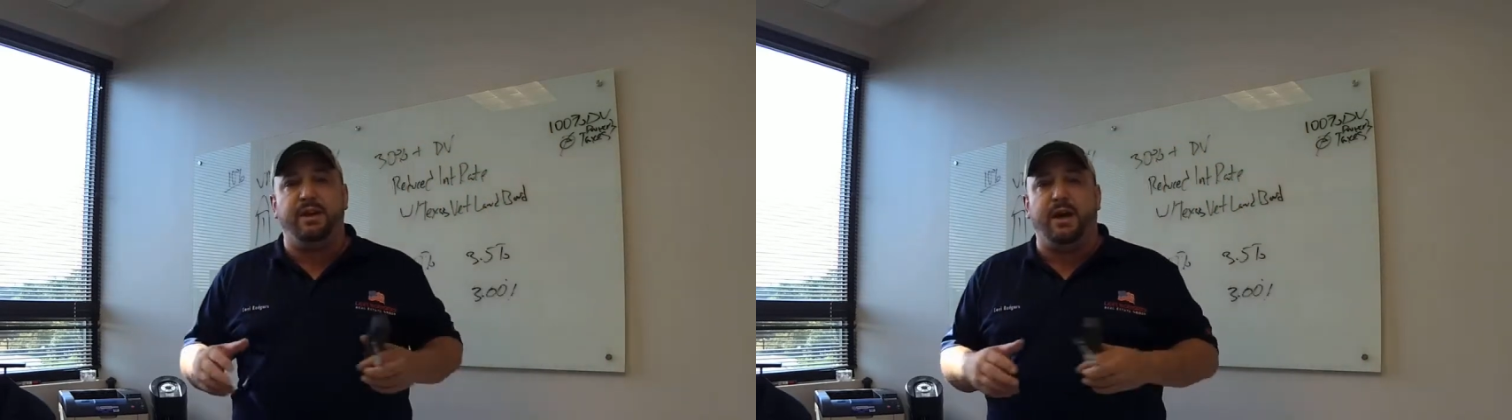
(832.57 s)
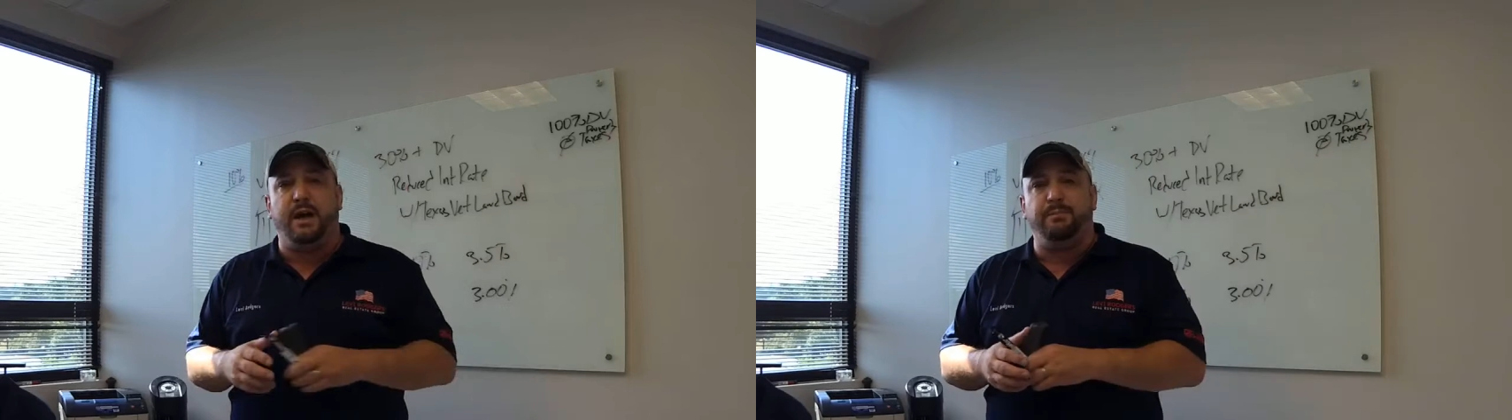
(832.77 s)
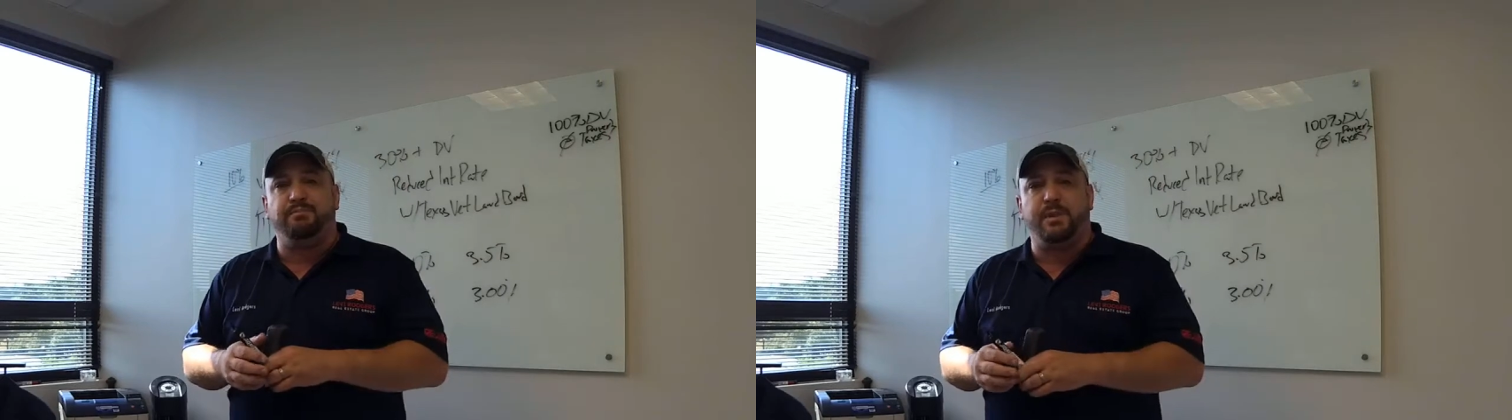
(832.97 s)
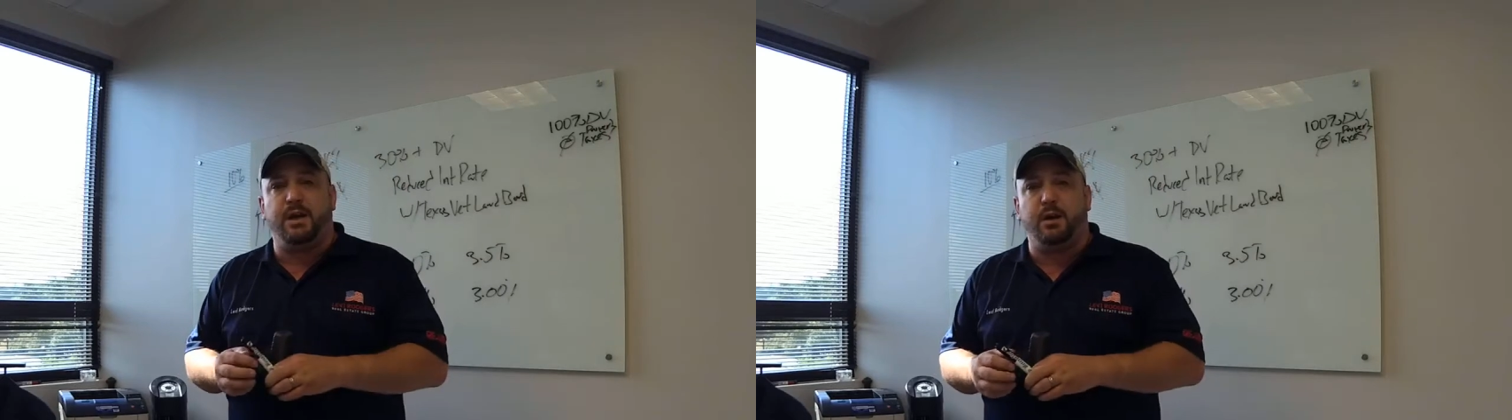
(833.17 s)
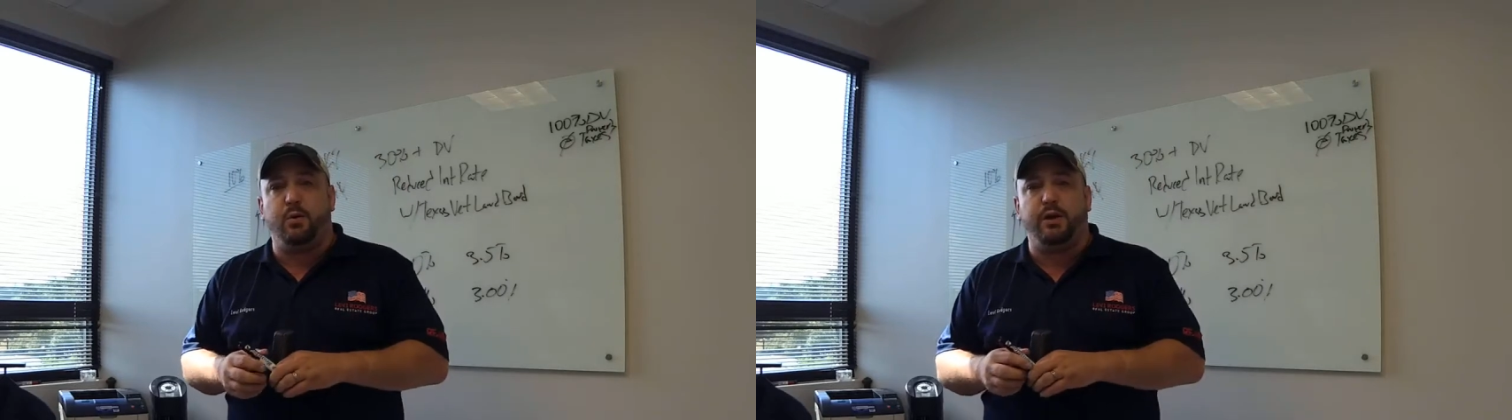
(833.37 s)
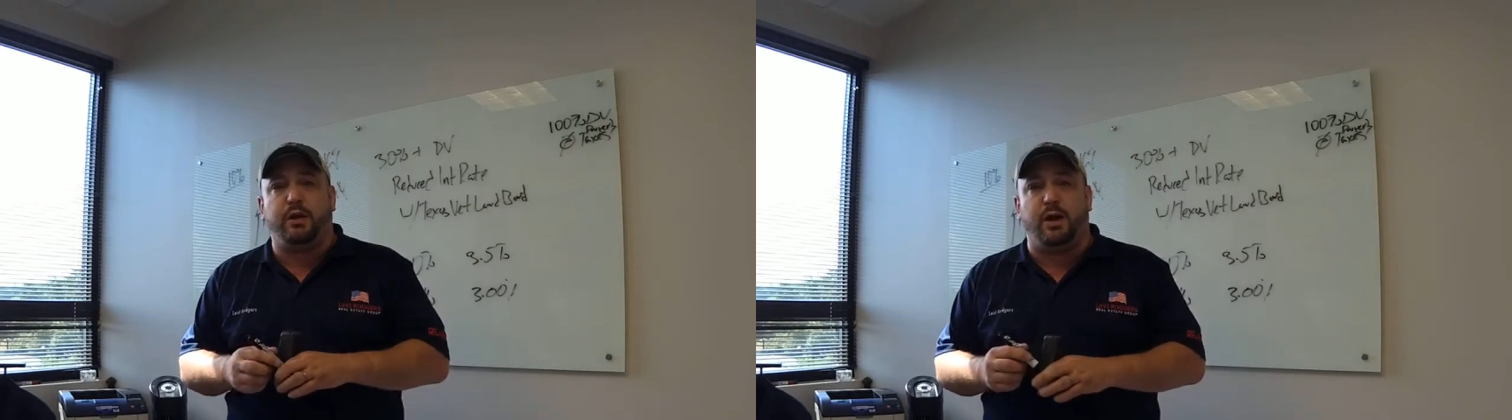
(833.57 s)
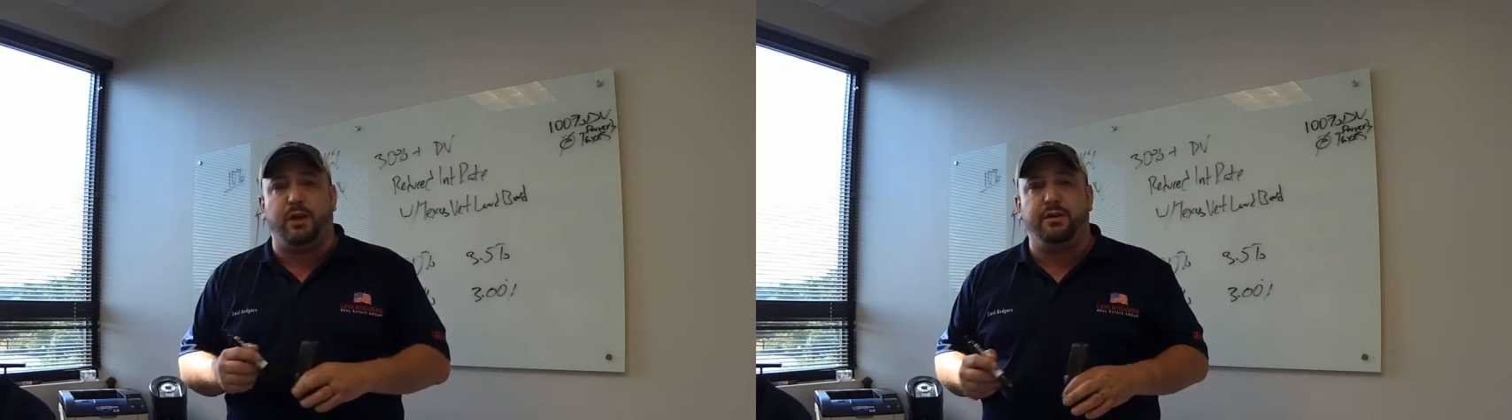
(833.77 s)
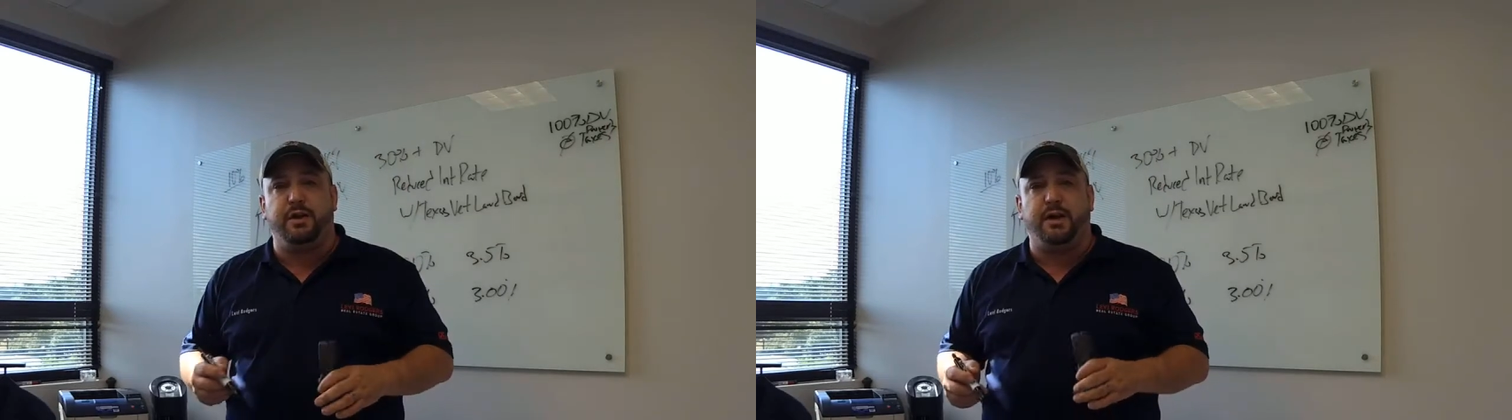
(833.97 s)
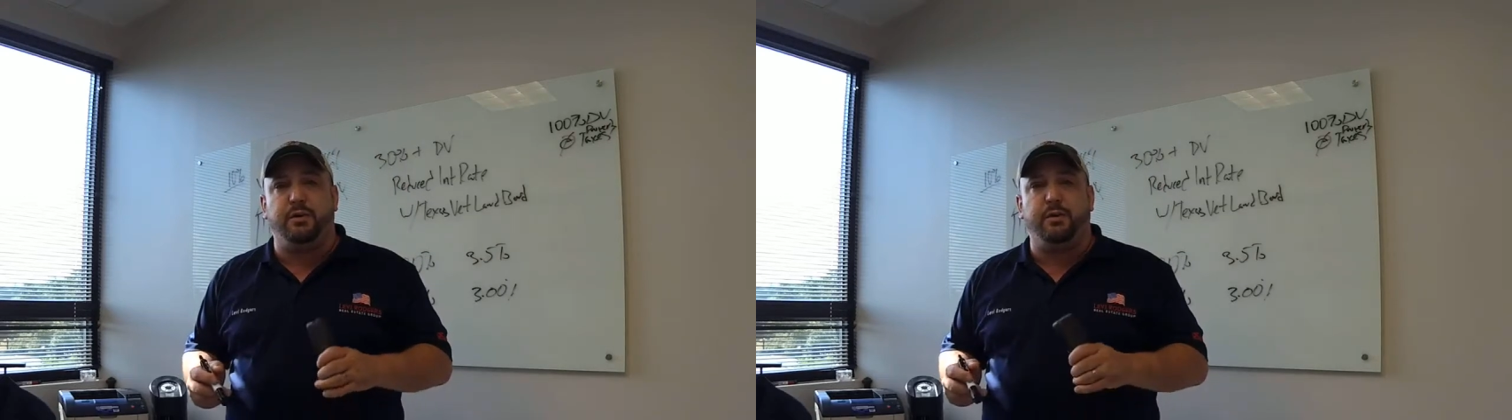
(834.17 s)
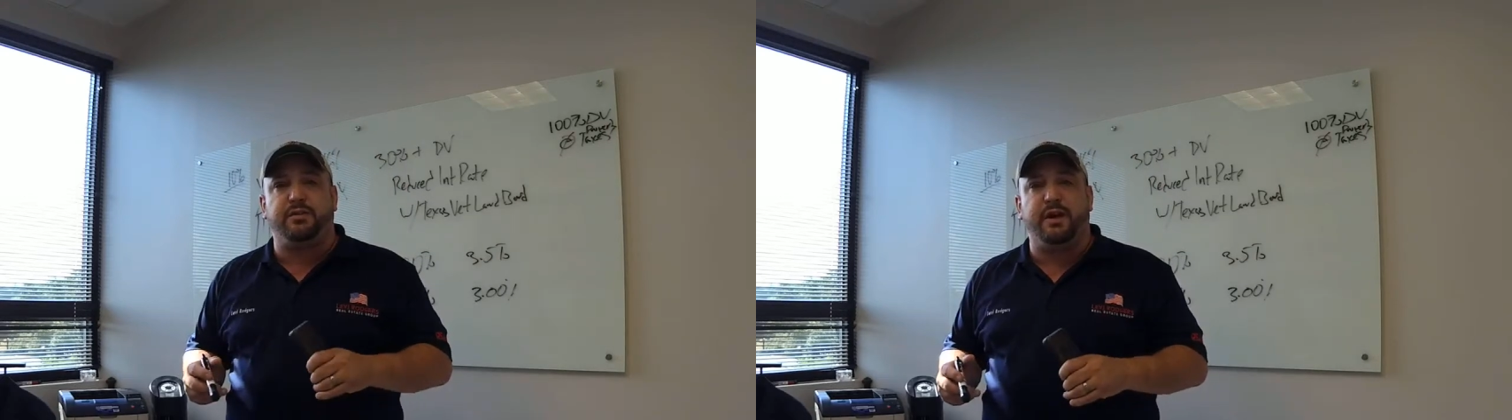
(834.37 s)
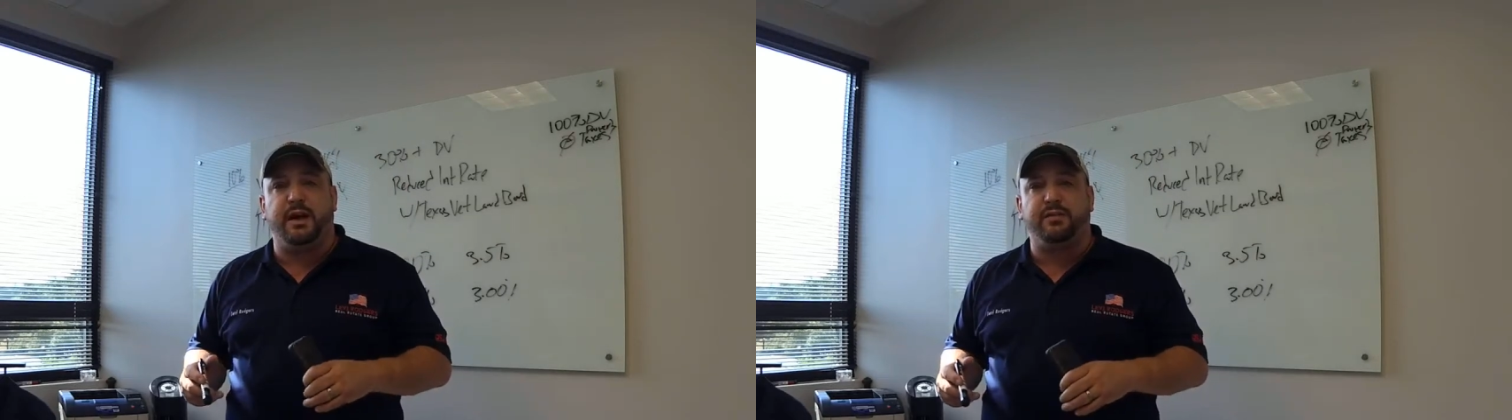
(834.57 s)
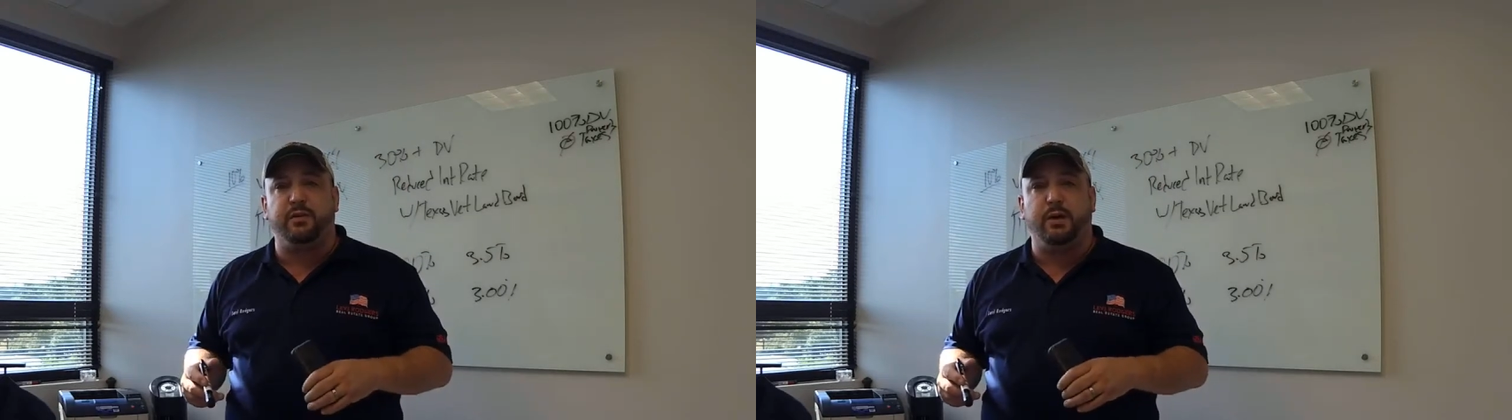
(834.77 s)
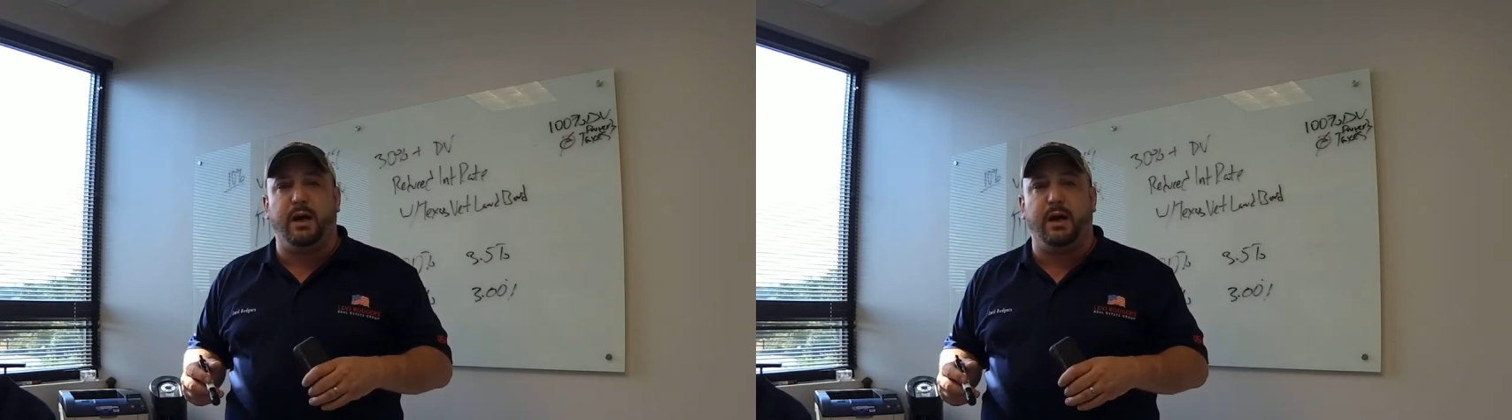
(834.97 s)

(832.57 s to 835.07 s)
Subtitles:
You're not going to have to,